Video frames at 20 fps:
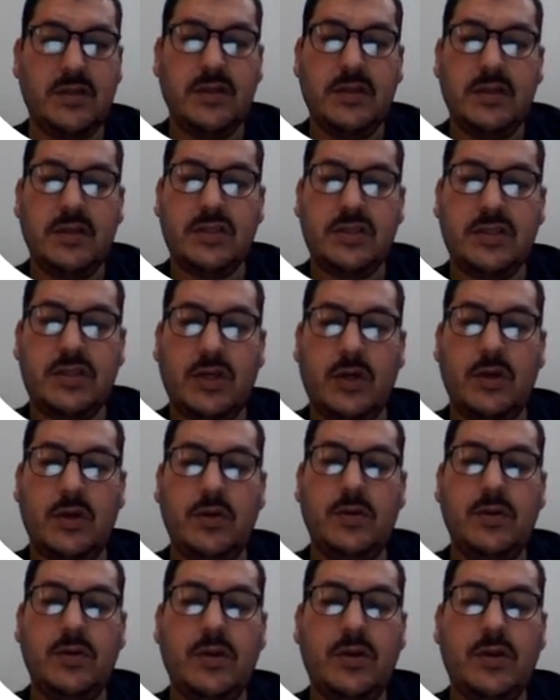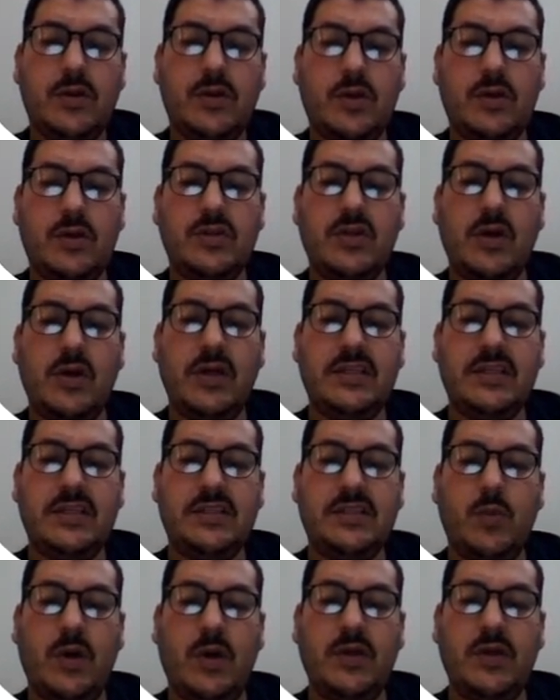so Rosa
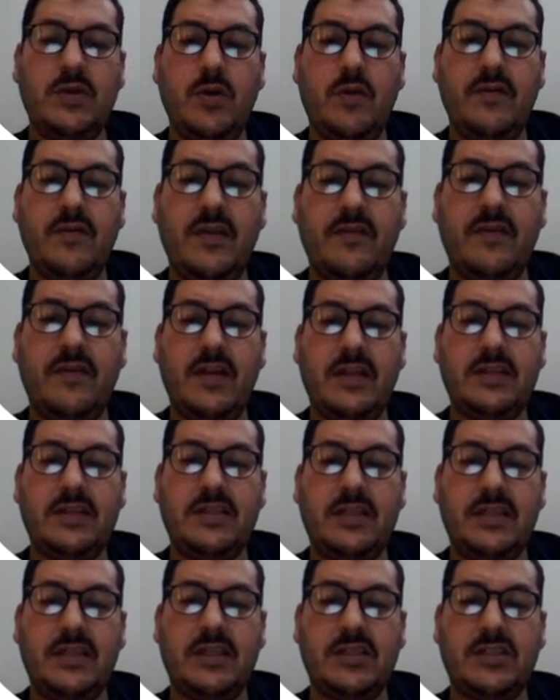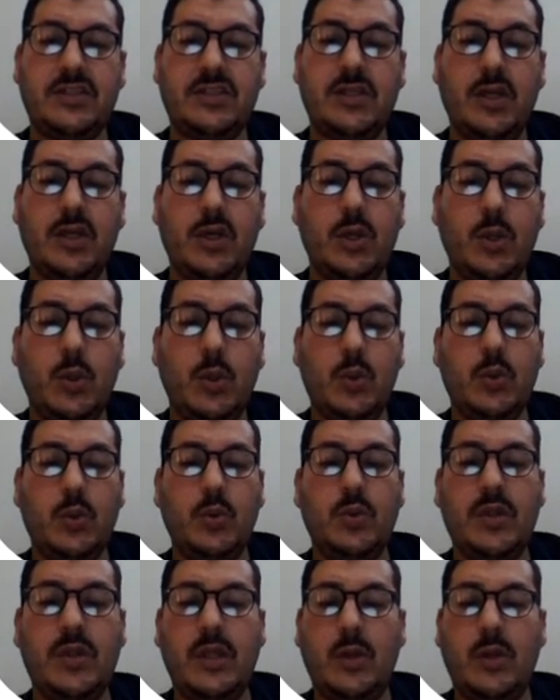is one of the volunteers
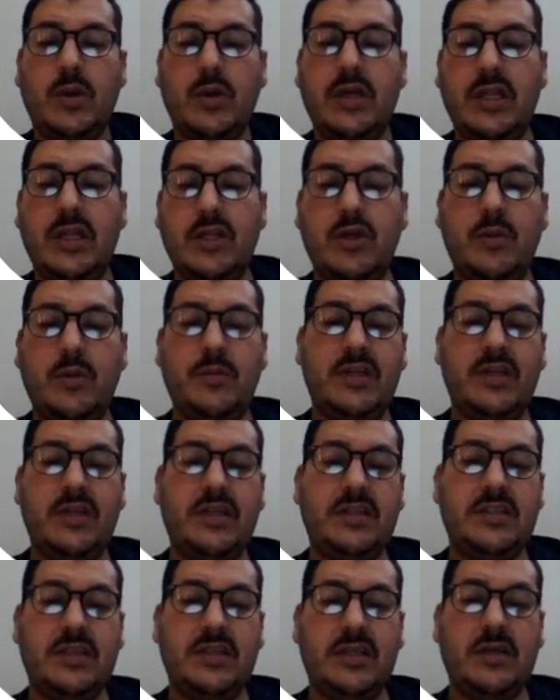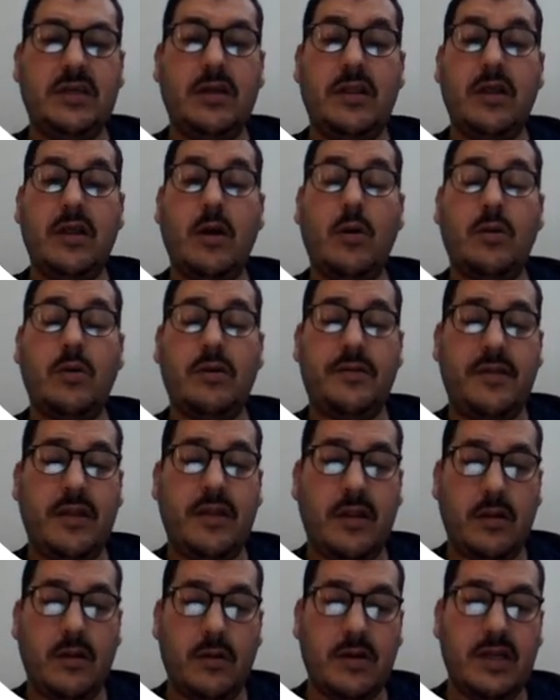who the local community, the
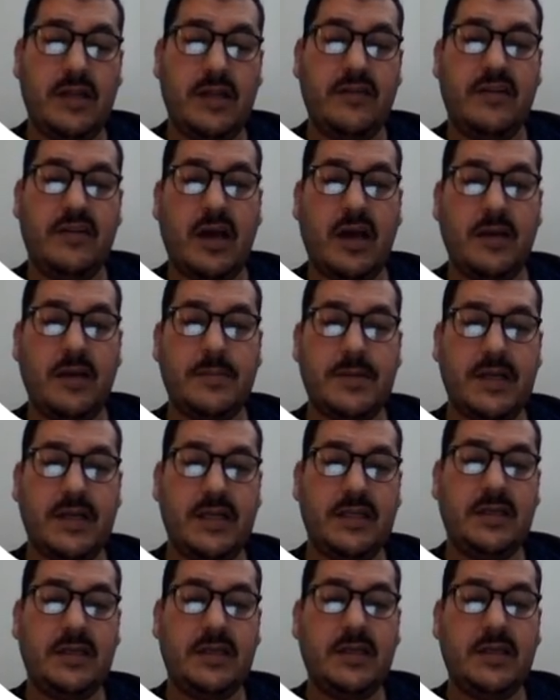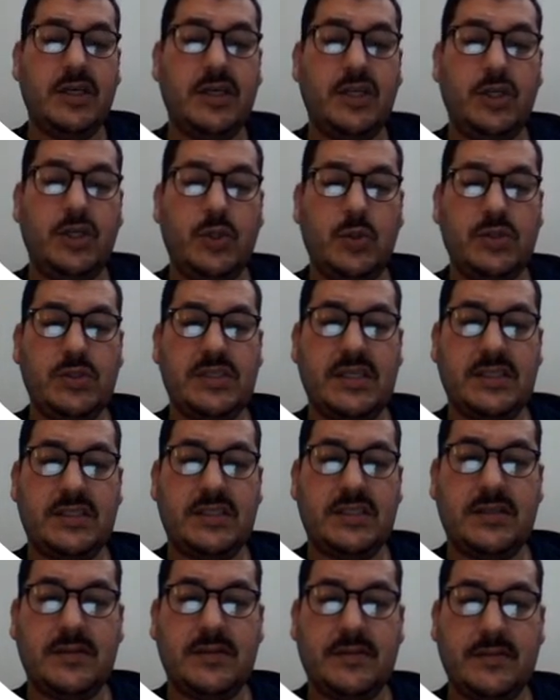local library
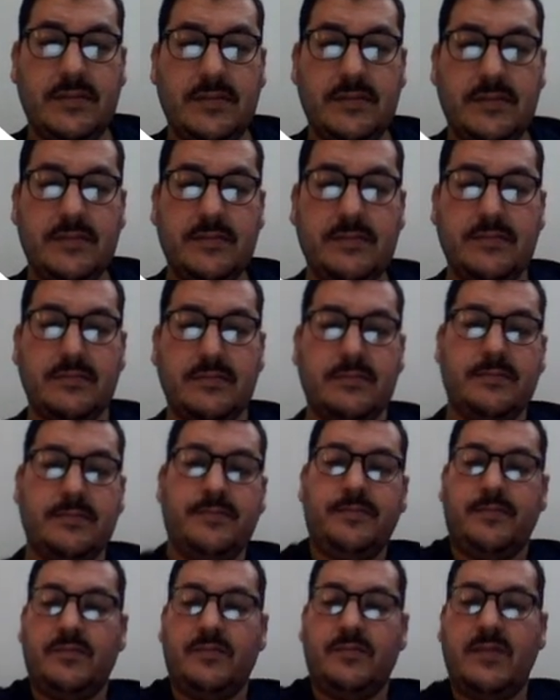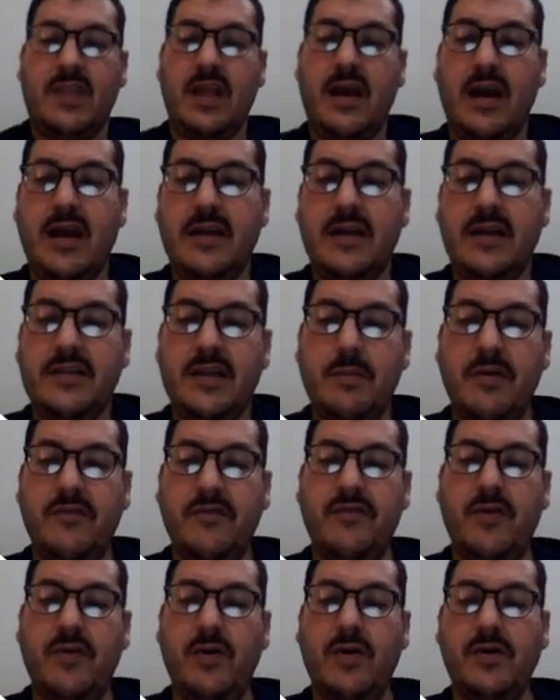uses. And number
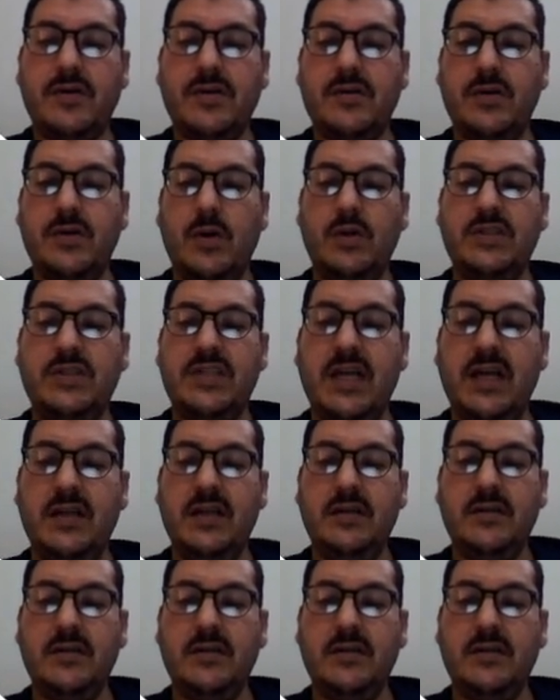4, Rosa